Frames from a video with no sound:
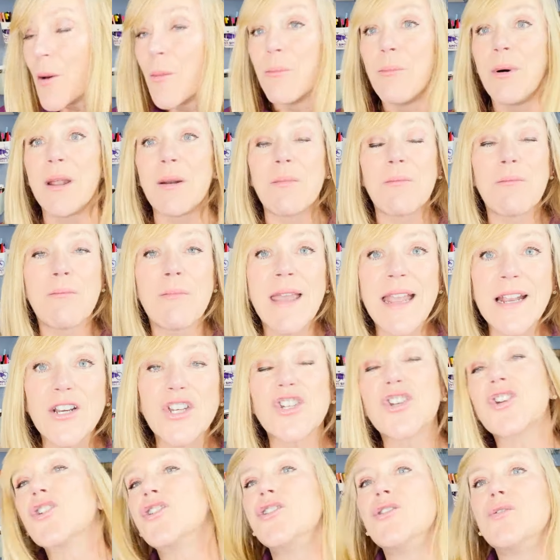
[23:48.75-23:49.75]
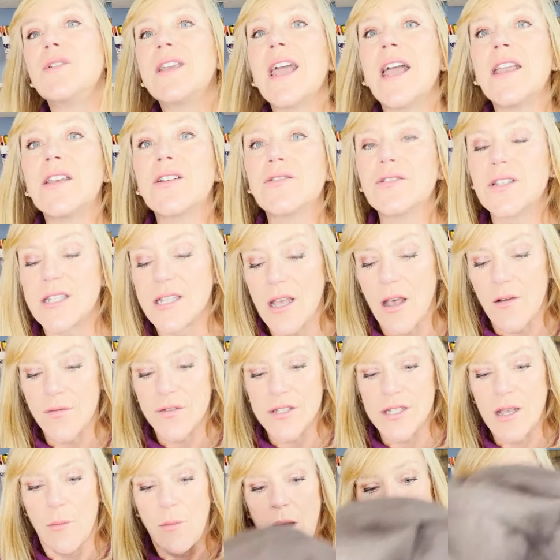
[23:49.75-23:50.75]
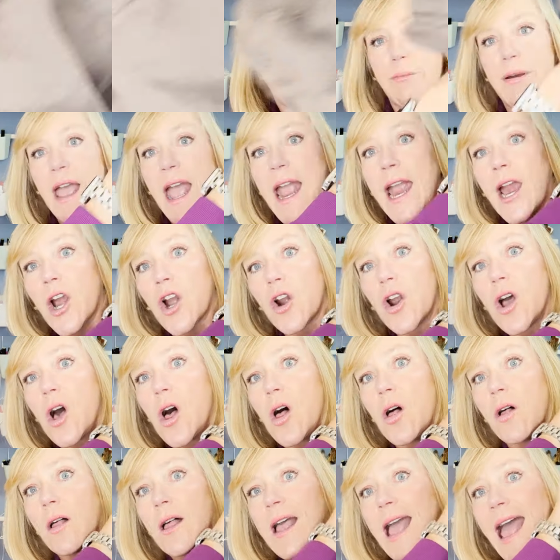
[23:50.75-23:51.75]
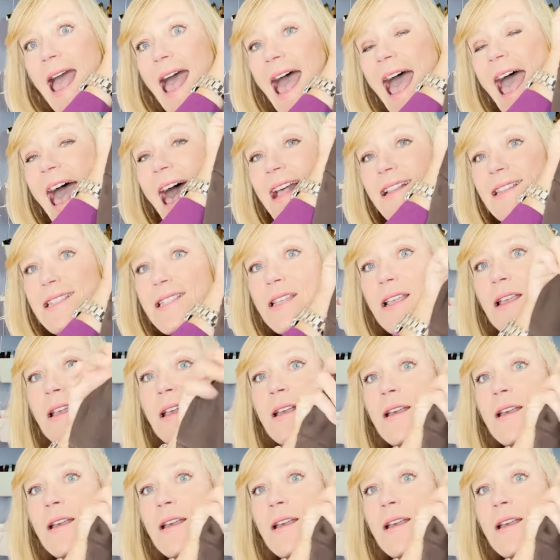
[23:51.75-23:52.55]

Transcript: But make sure you get yourself some apparel, hats,